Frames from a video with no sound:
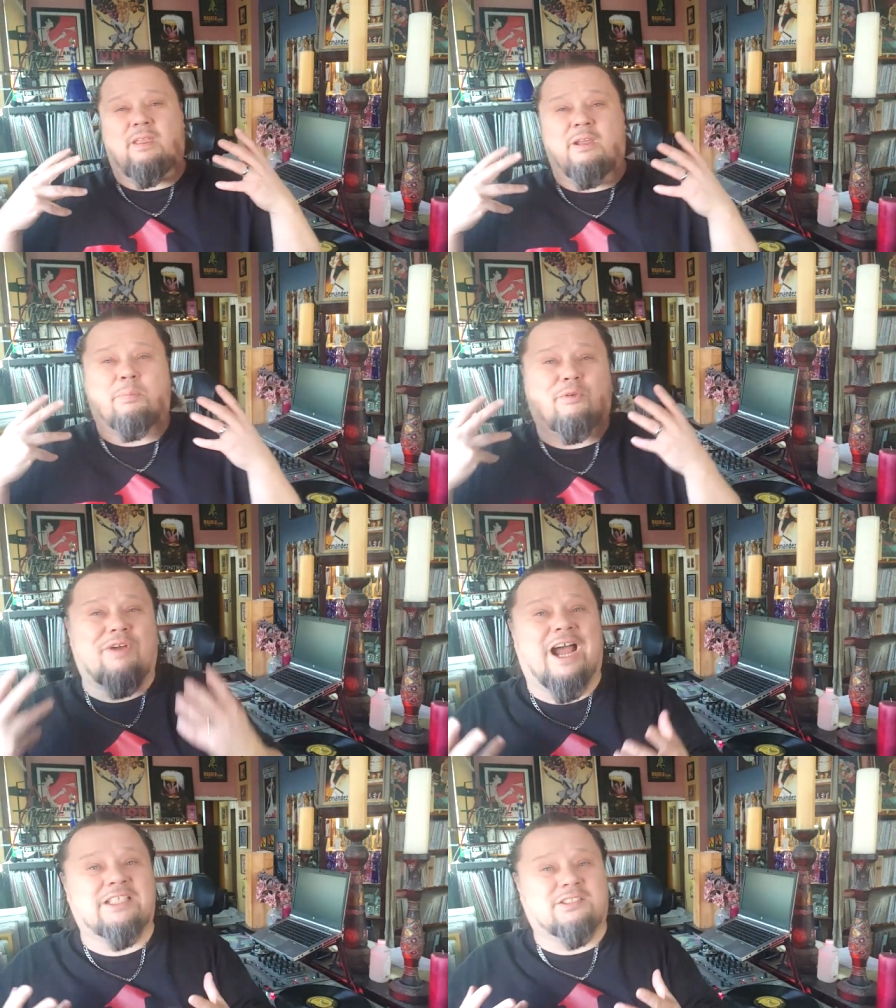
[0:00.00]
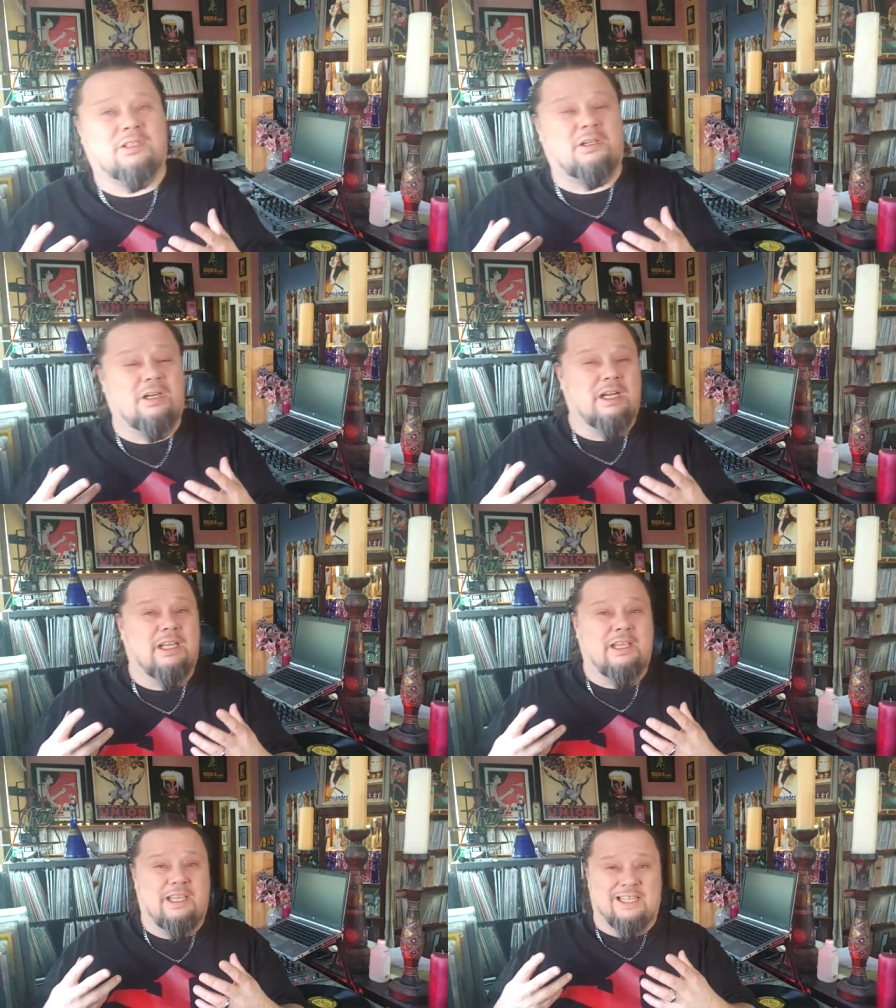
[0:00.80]
improviser
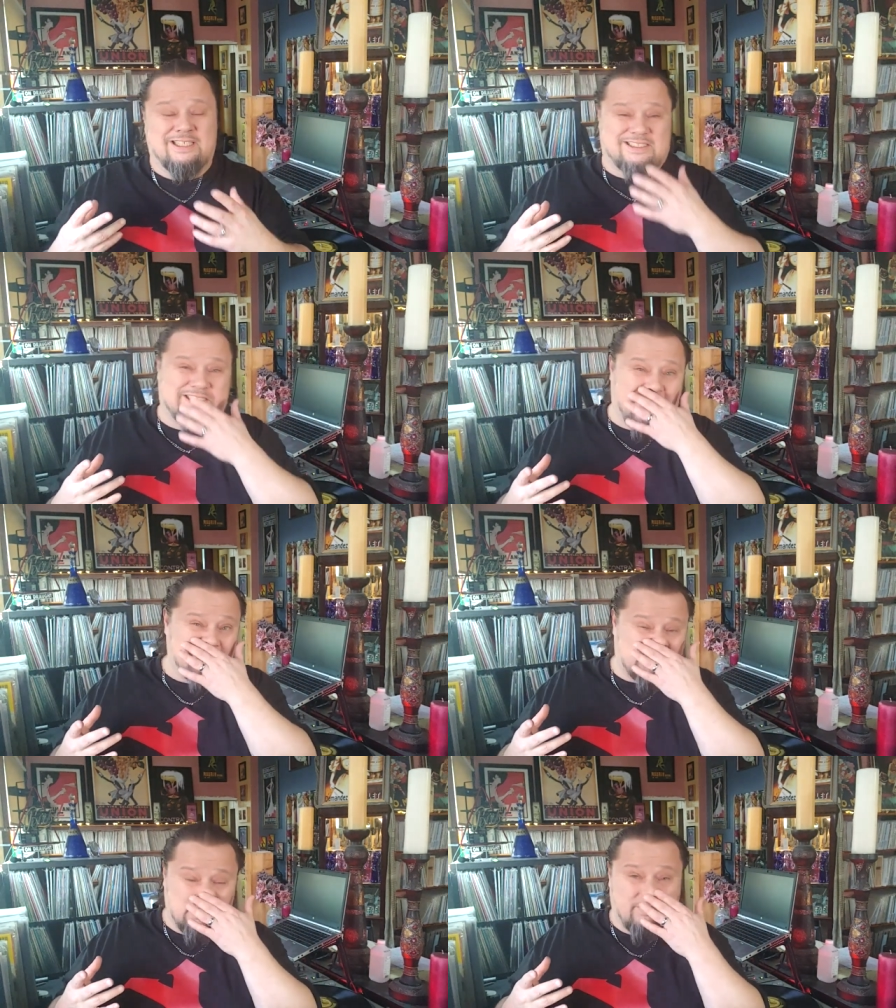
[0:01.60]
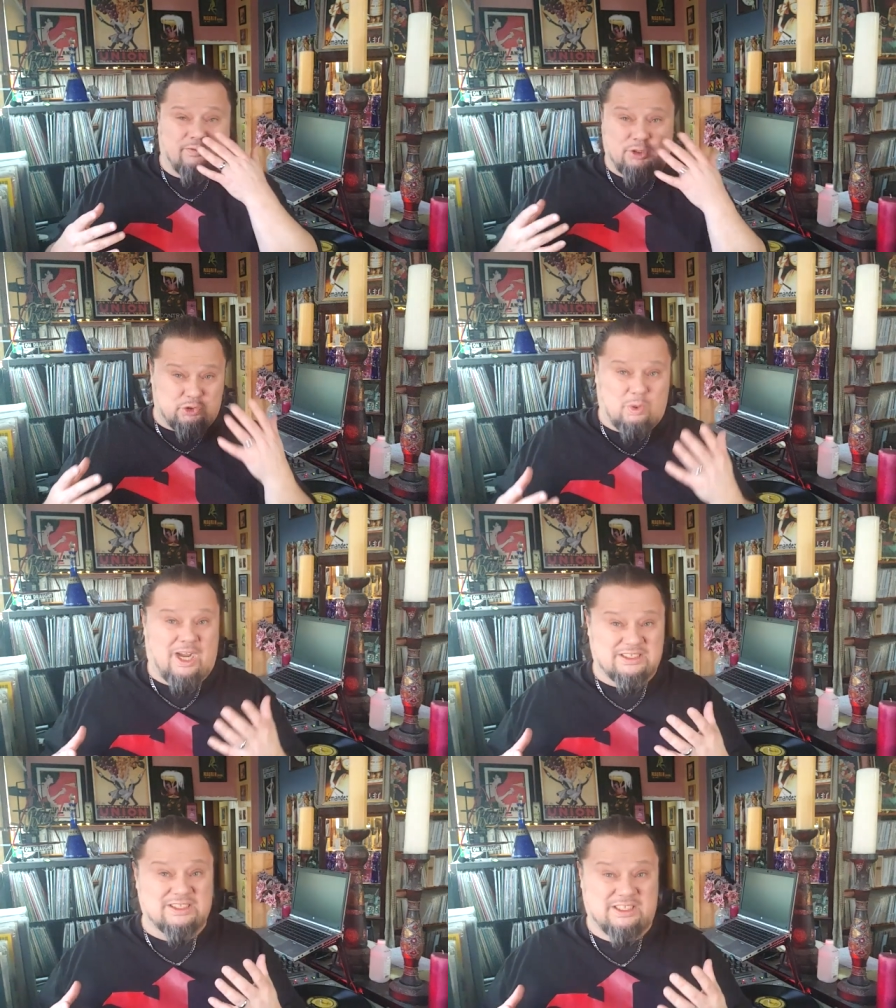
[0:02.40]
in the sense of
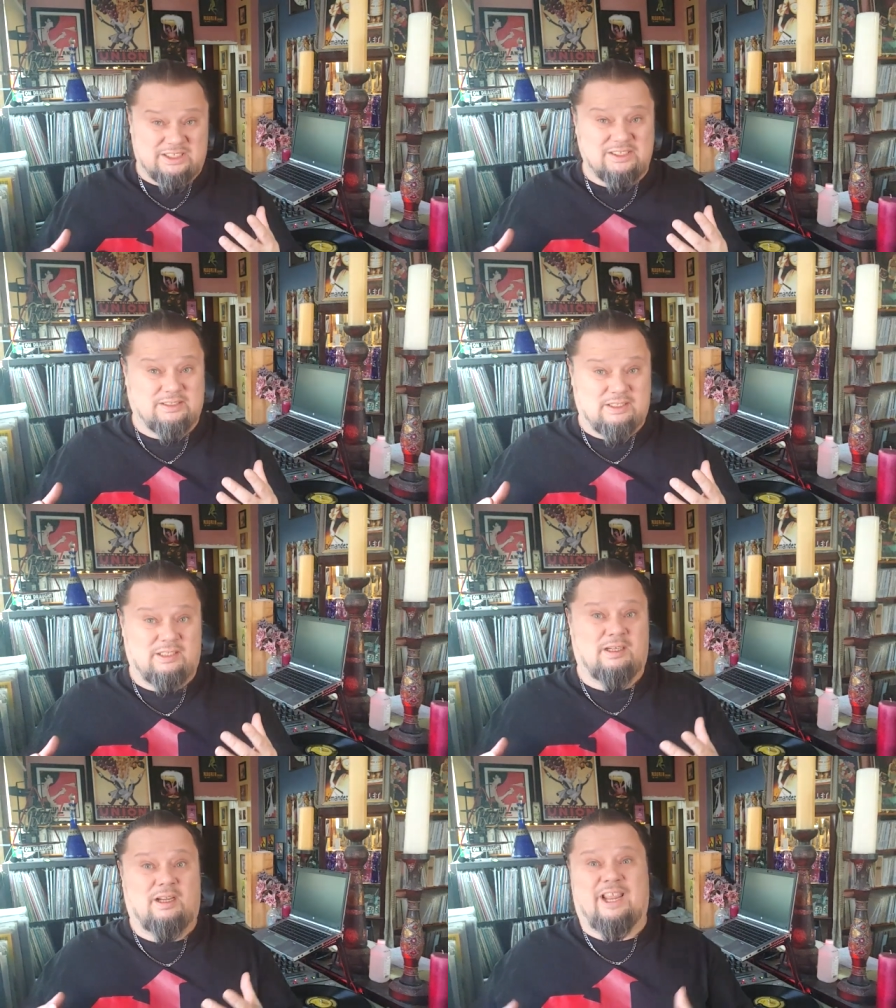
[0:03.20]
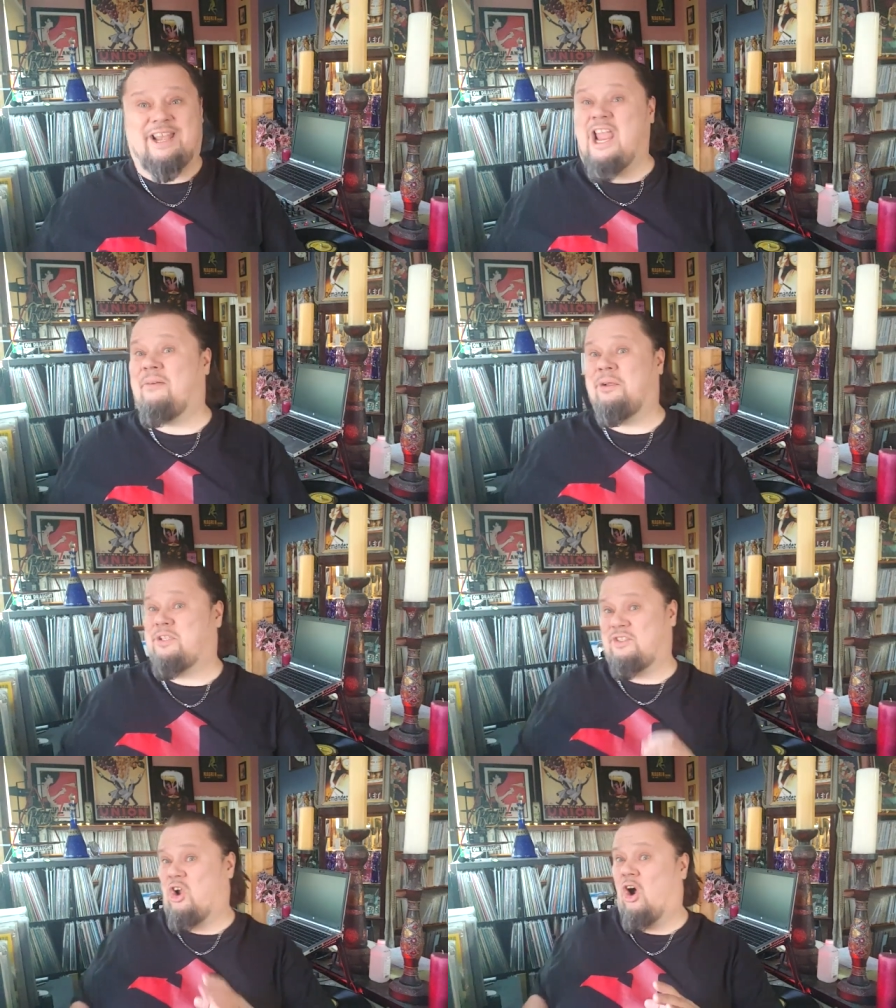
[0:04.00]
virtuosity. And
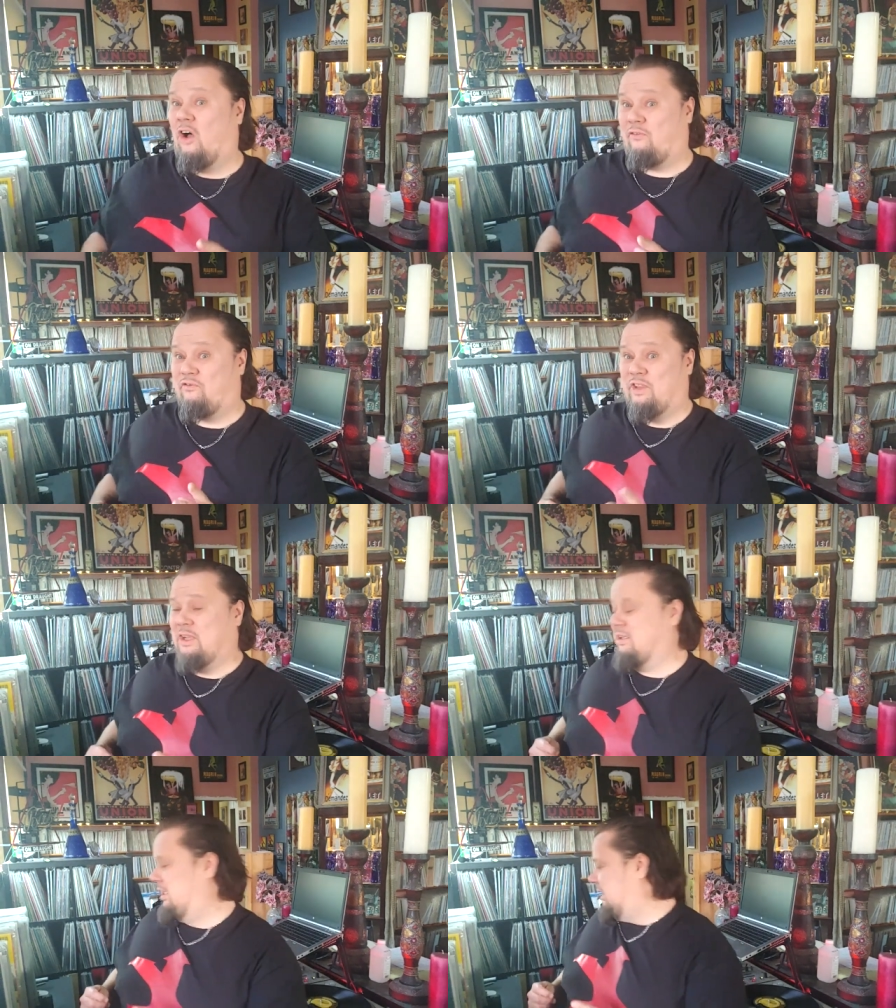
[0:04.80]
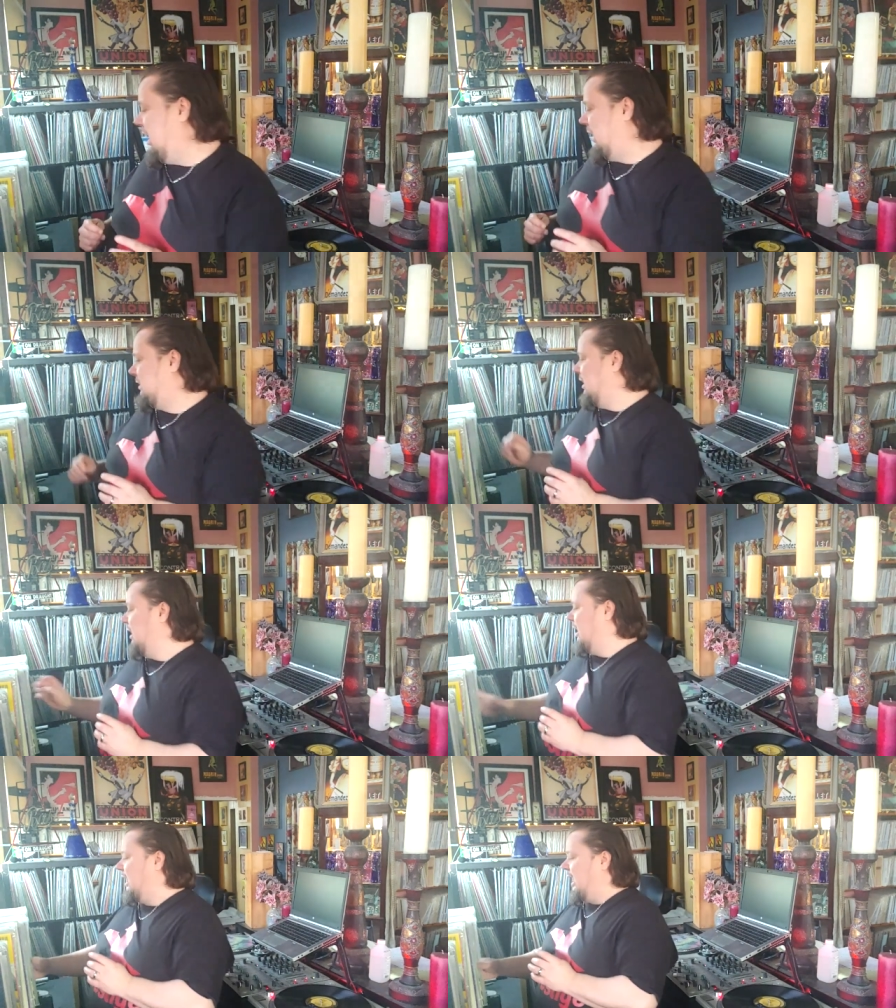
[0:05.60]
Ammons is all feel and gut.
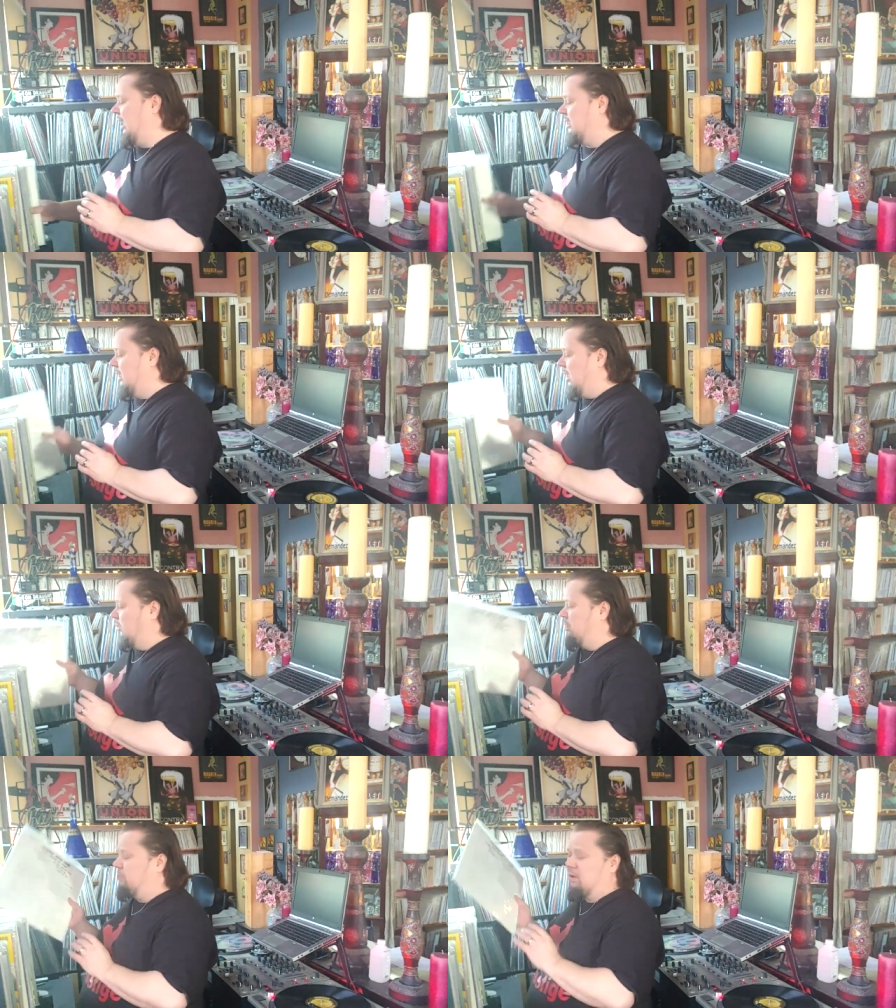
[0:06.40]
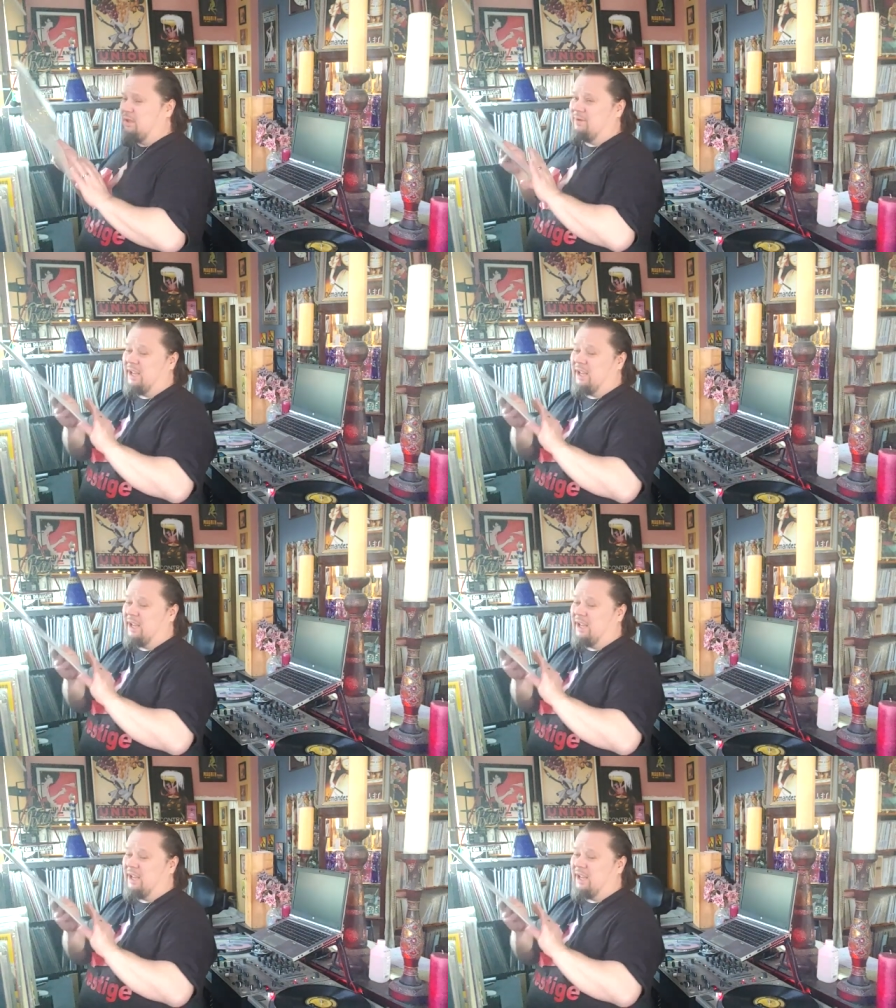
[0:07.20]
And when you put them